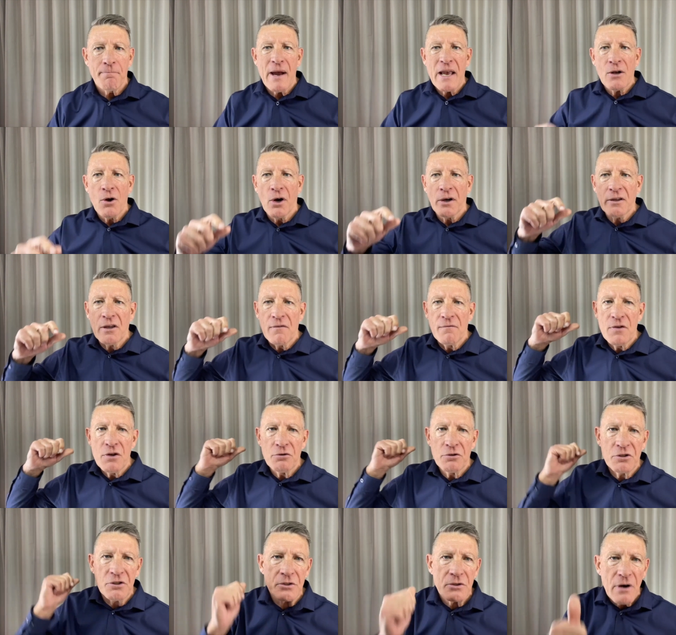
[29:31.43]
May God give you
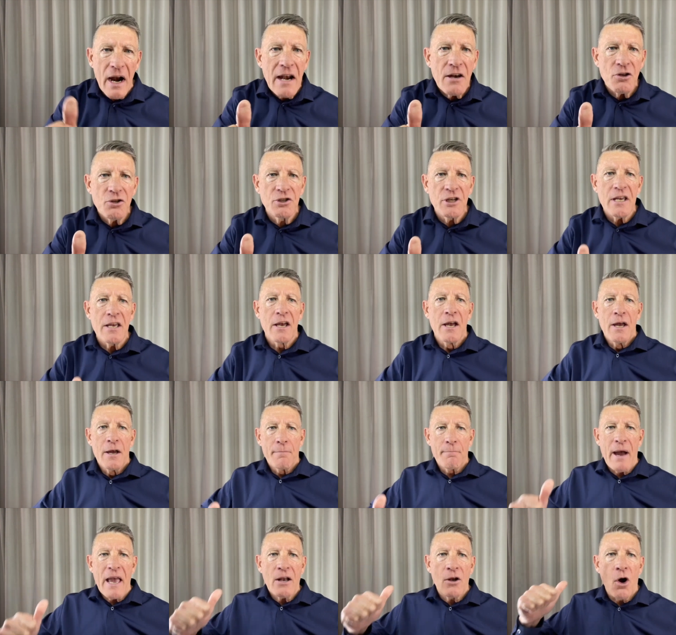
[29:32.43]
strategy.
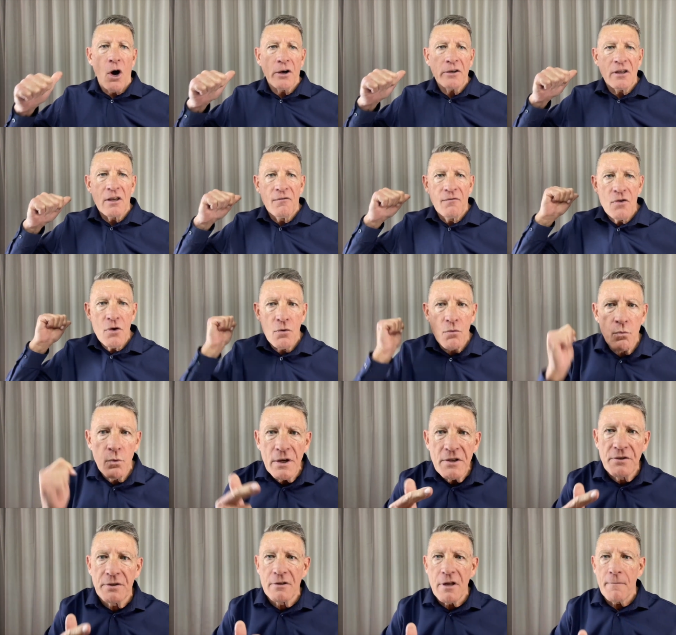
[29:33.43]
May God give you
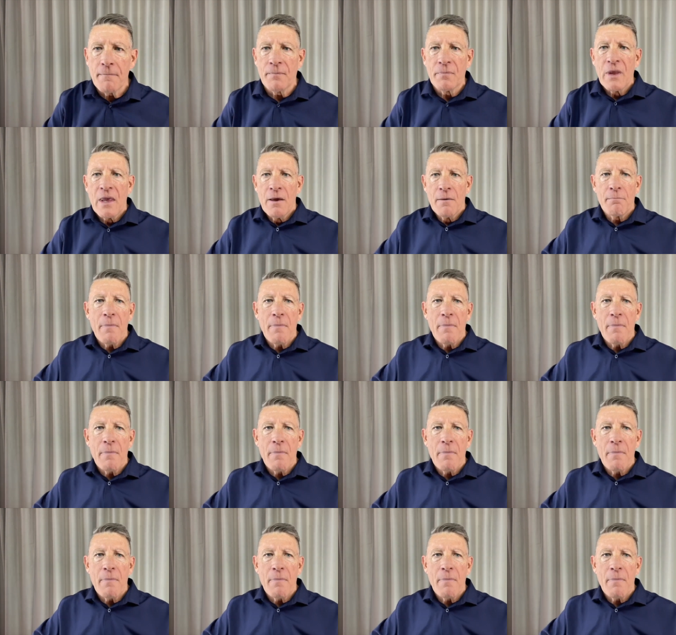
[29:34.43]
wisdom.